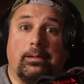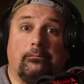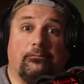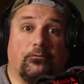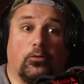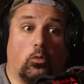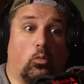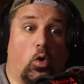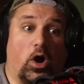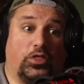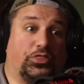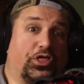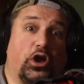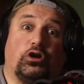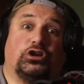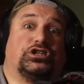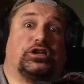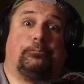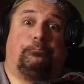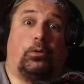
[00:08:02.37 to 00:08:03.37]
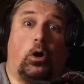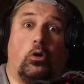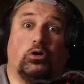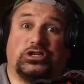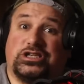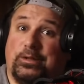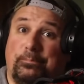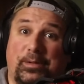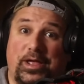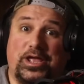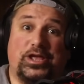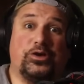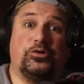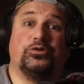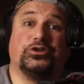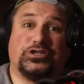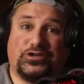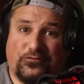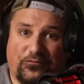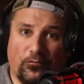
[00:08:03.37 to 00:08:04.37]
for what they're supposed to be
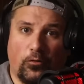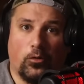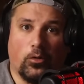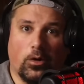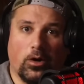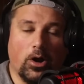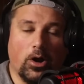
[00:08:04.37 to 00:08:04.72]
used for?